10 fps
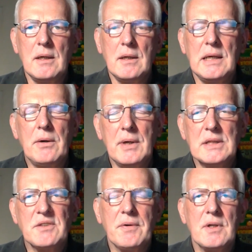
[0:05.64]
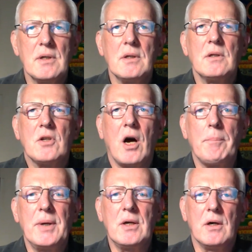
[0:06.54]
Now, as for the
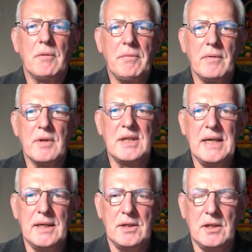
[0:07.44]
topic of the deity